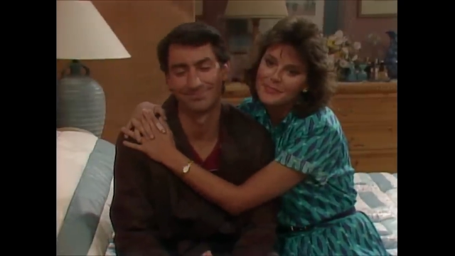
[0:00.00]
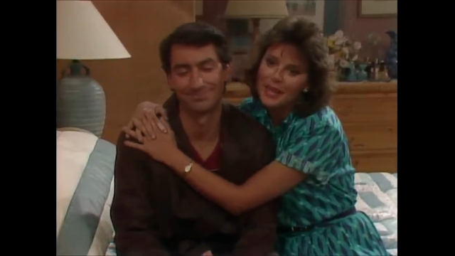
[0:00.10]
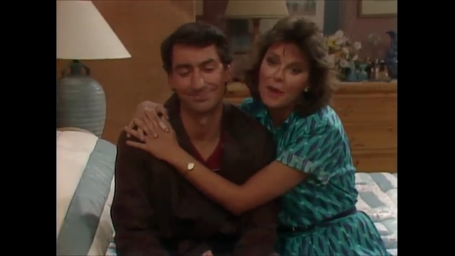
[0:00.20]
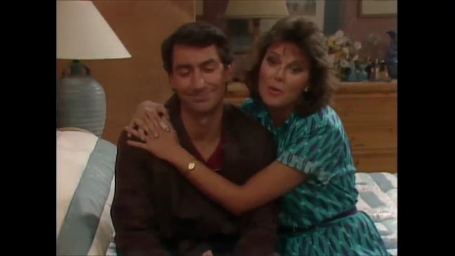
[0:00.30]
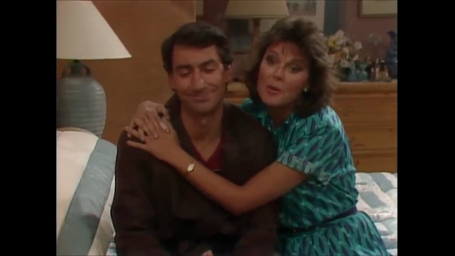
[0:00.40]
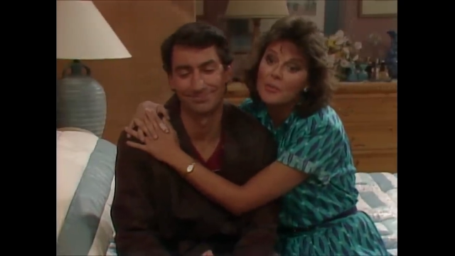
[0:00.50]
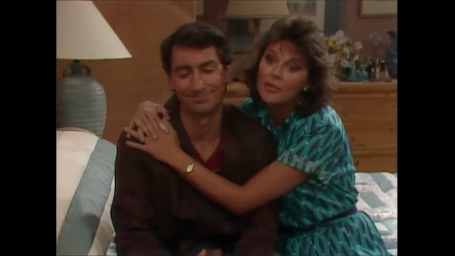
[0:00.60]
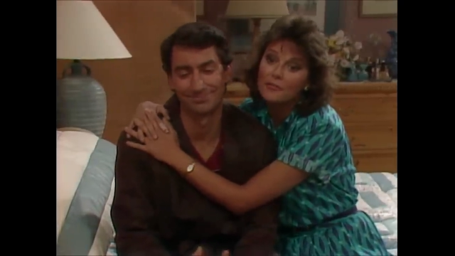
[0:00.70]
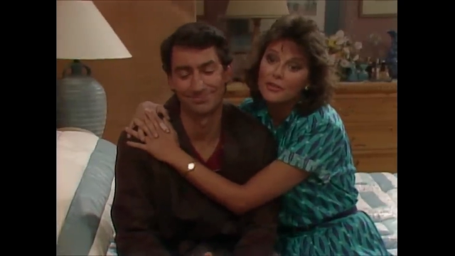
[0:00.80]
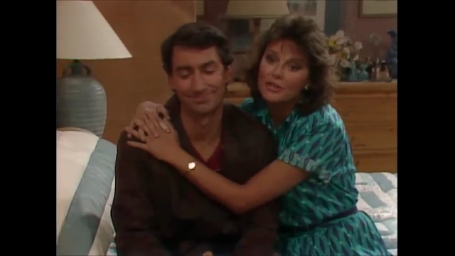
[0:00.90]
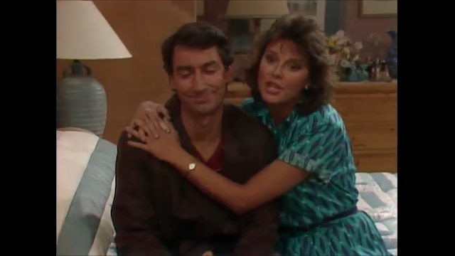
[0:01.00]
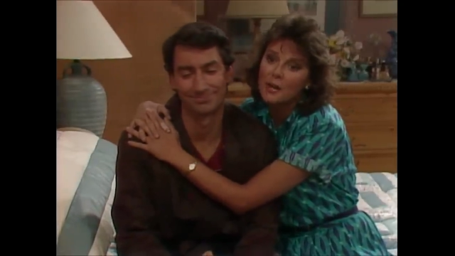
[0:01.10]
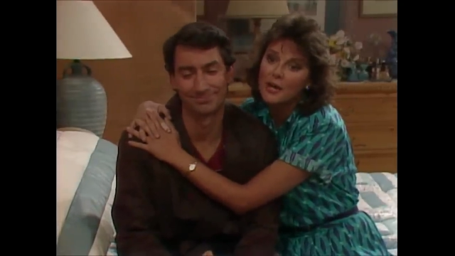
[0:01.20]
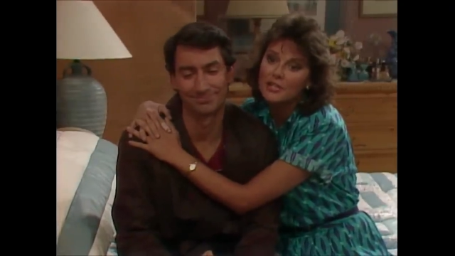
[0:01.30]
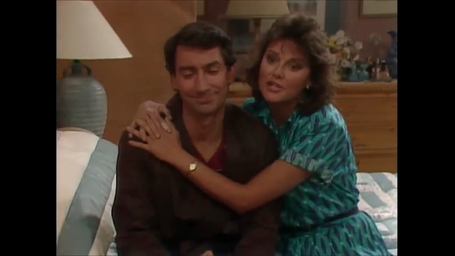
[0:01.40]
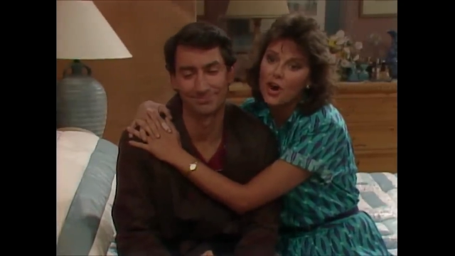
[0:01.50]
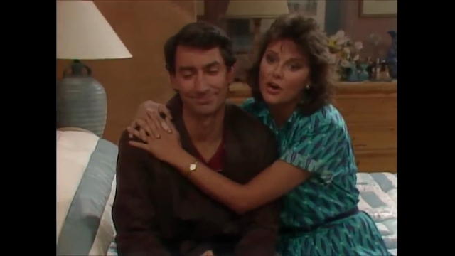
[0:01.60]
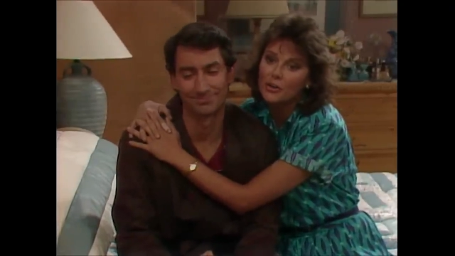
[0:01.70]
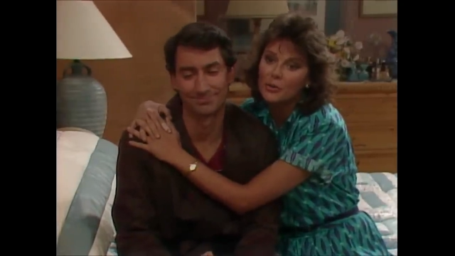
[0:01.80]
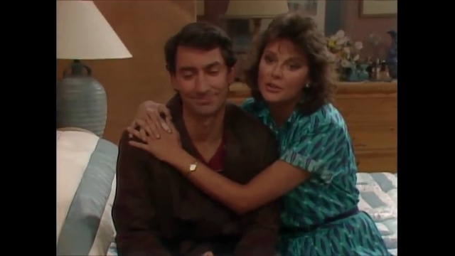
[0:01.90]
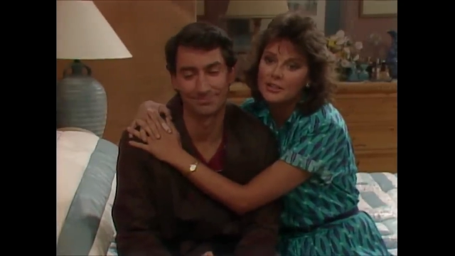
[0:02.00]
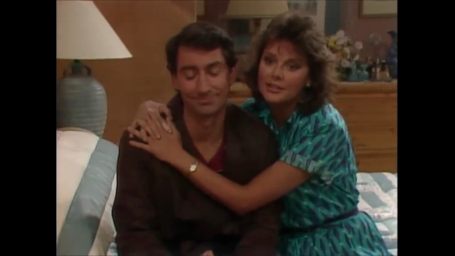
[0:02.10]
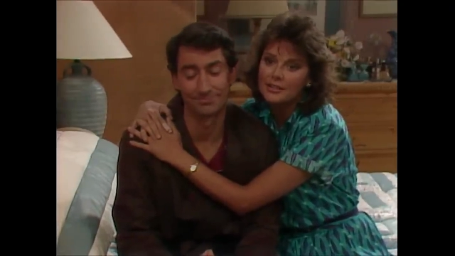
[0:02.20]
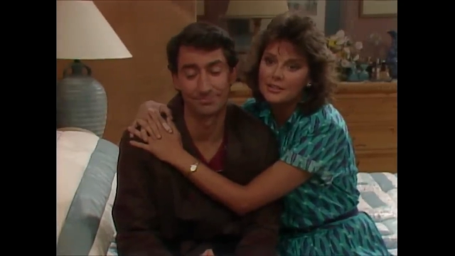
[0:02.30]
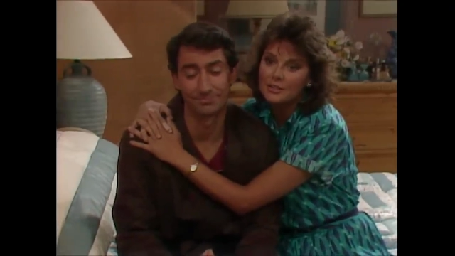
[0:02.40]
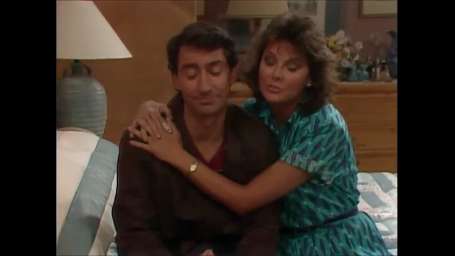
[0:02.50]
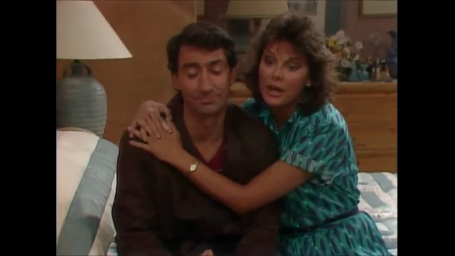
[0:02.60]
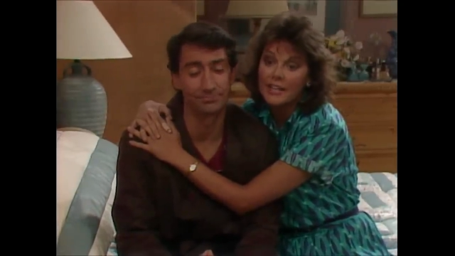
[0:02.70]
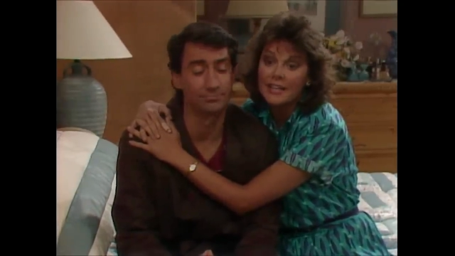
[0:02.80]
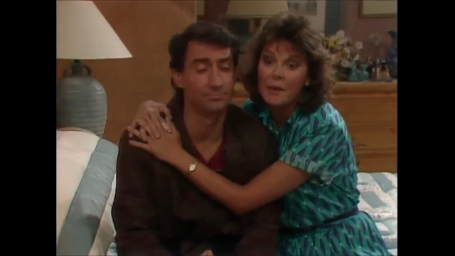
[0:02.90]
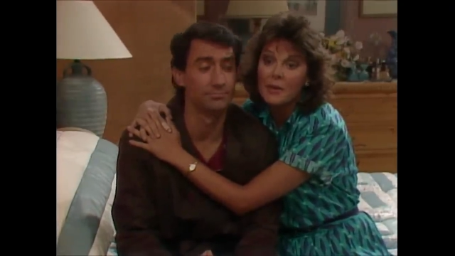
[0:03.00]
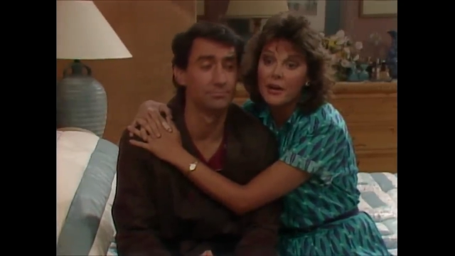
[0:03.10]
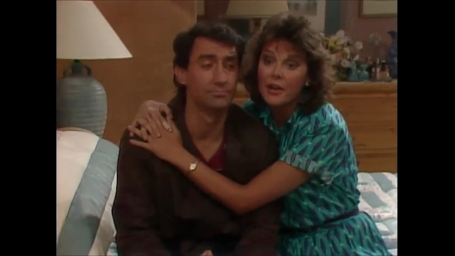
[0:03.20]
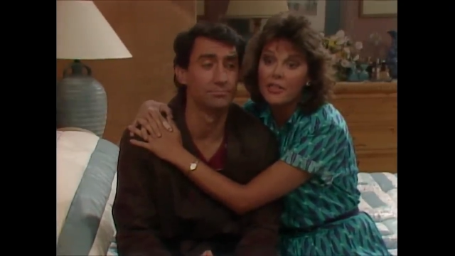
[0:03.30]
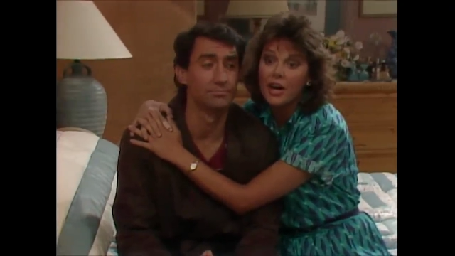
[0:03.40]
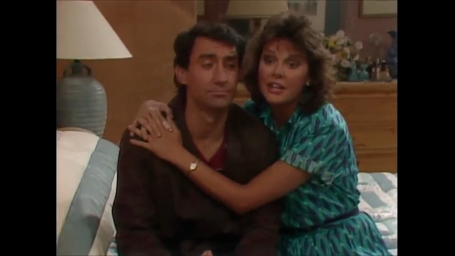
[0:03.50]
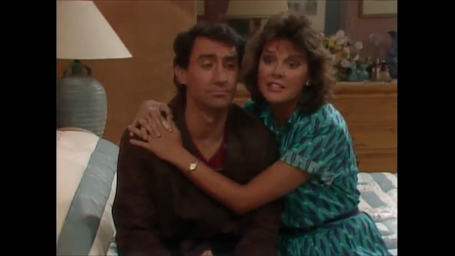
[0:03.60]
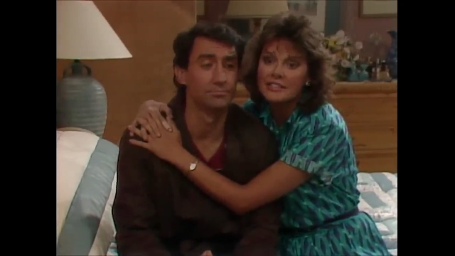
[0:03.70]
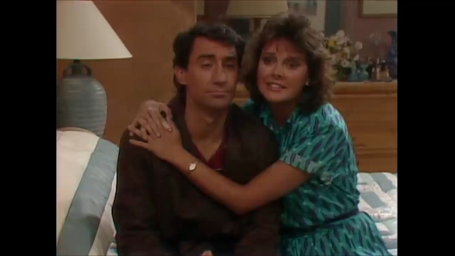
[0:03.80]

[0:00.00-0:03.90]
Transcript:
Speaker 1: I remember the first time I saw you running that marathon.